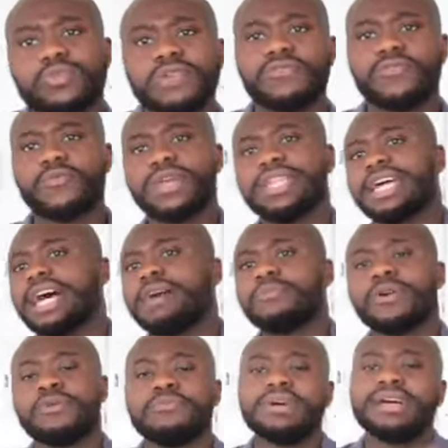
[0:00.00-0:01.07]
wait for when the app
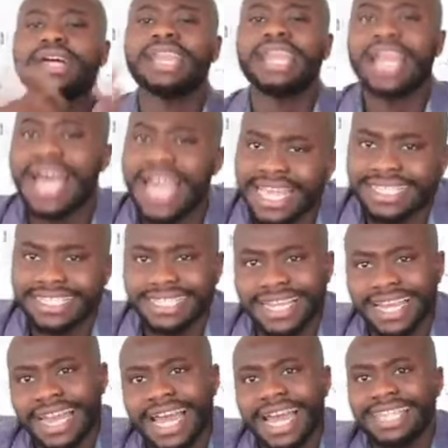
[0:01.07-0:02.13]
comes.
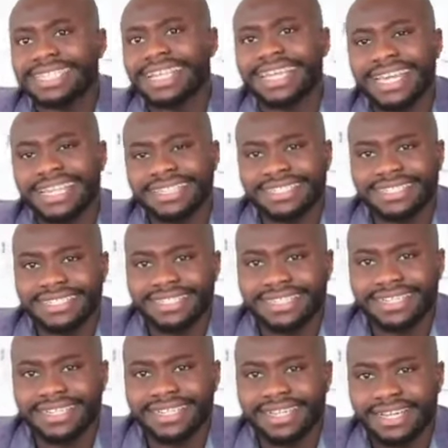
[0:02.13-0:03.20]
Lies again.
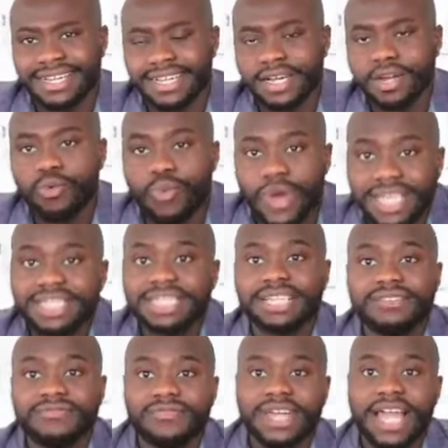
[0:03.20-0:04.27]
When the
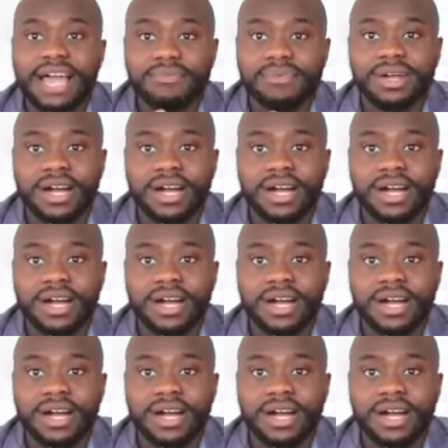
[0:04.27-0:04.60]
delivery app